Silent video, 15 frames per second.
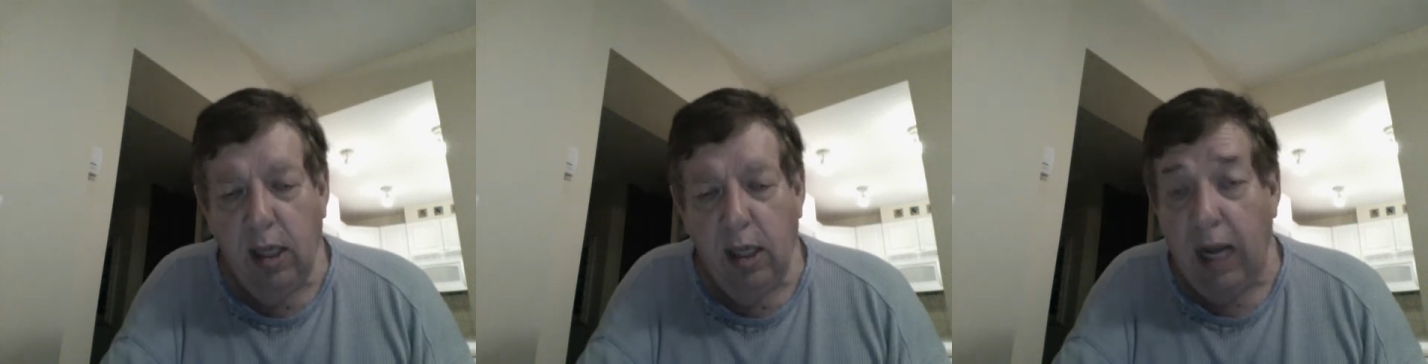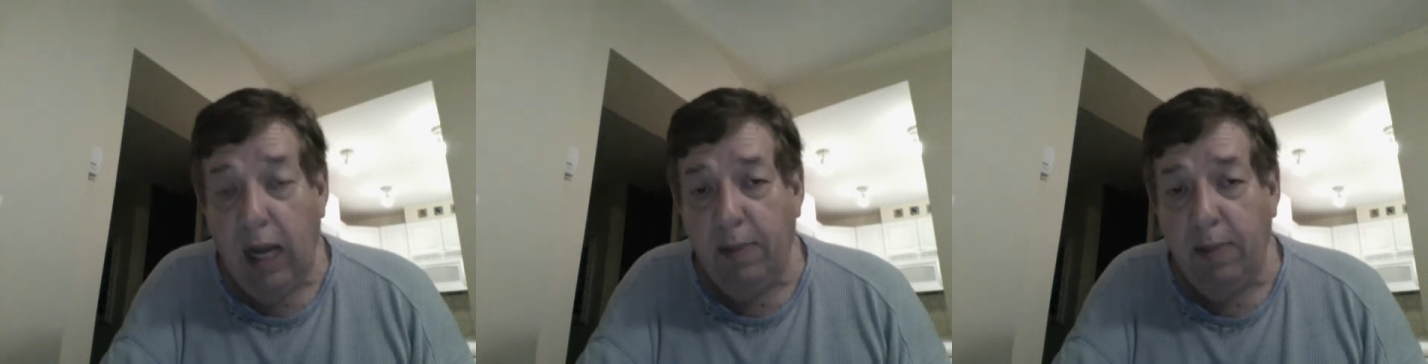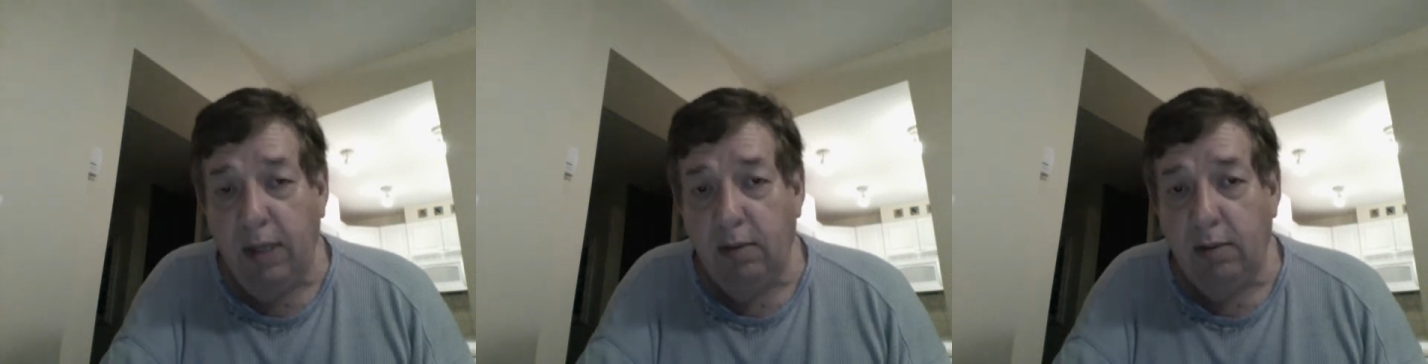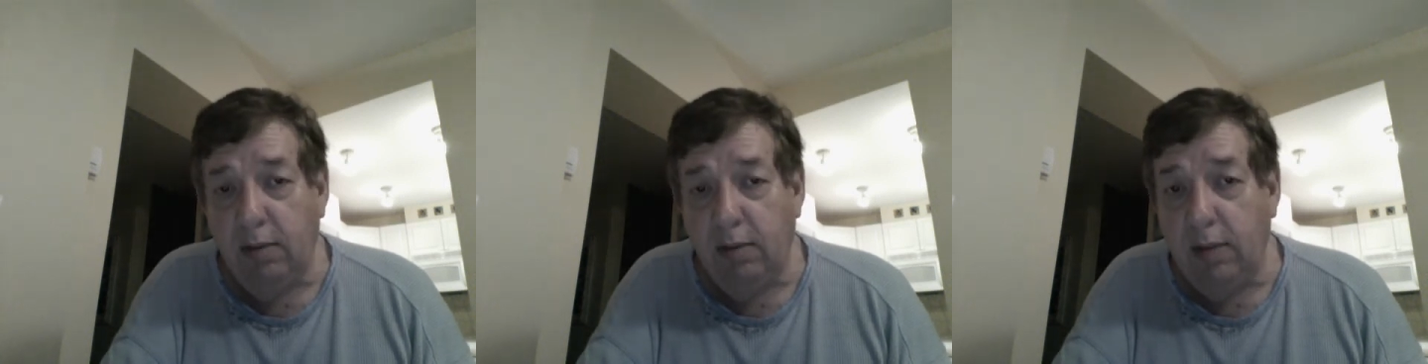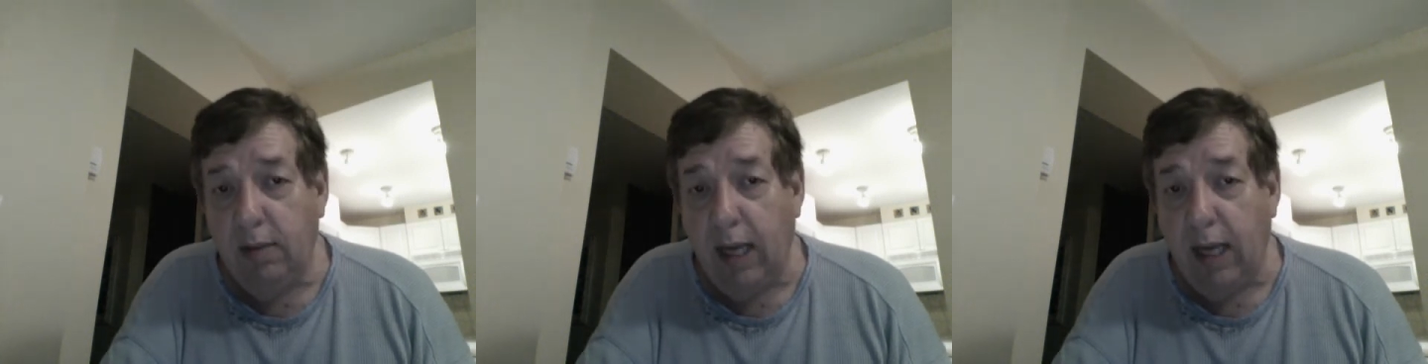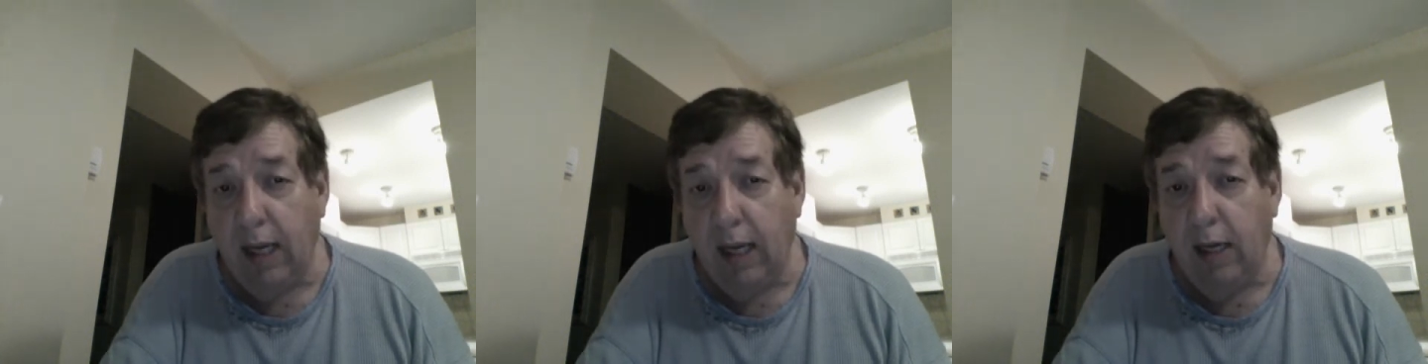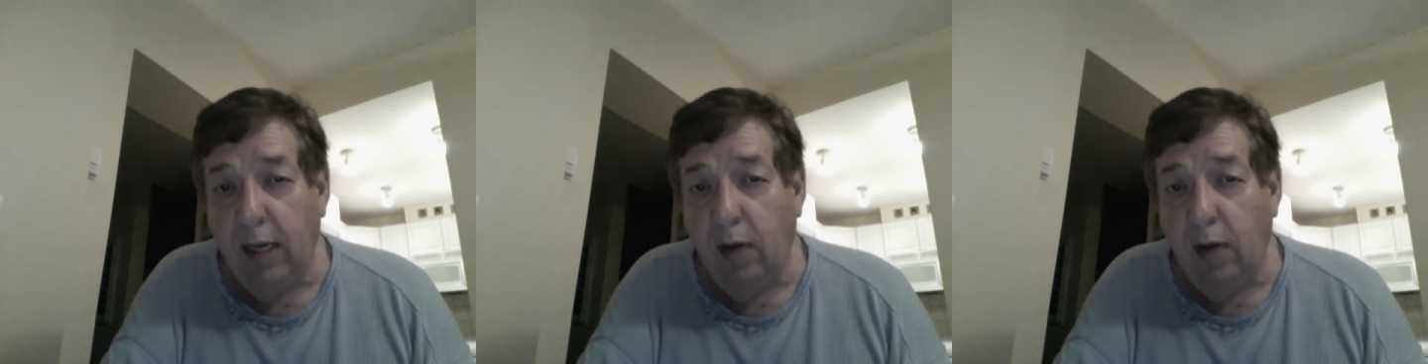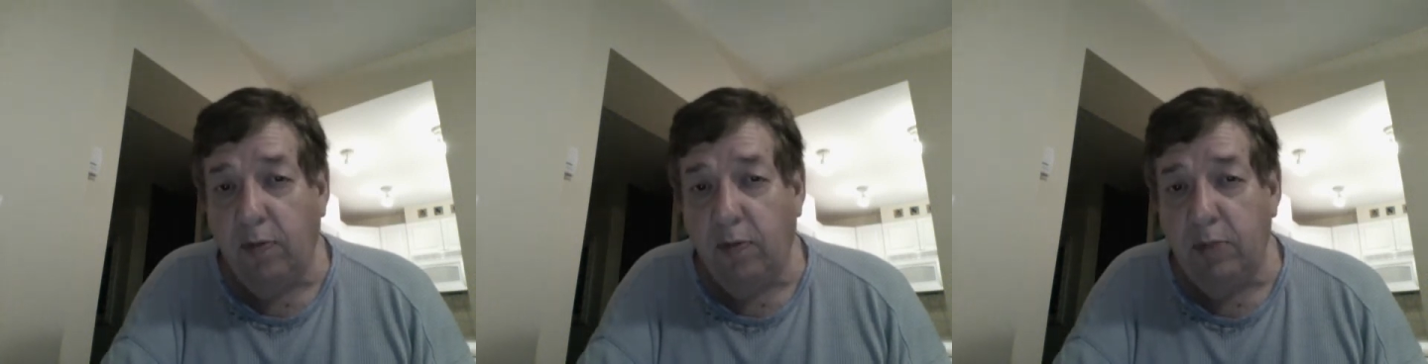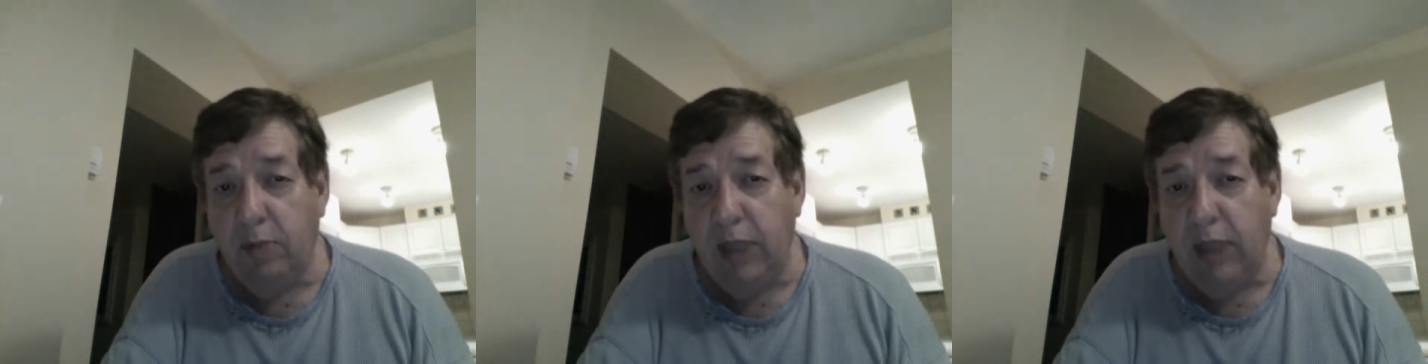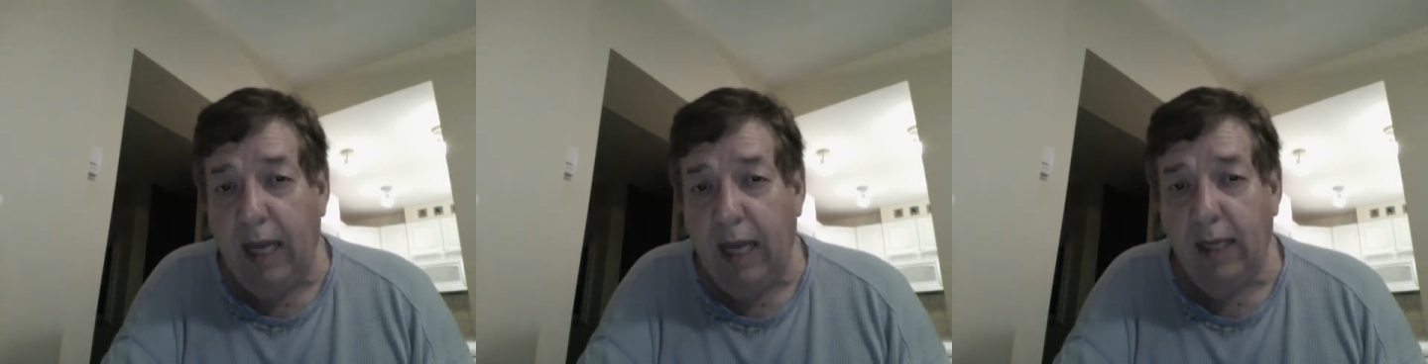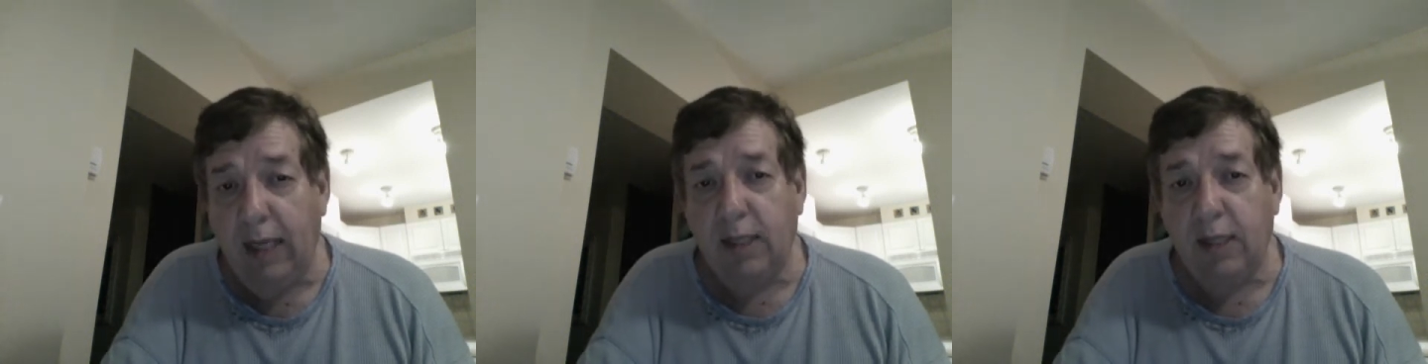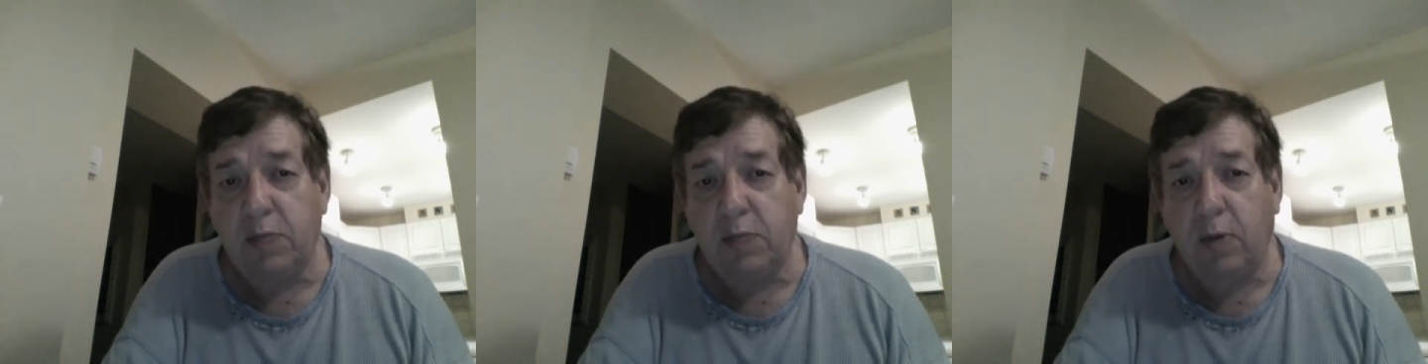I've been. I got a note from Janet this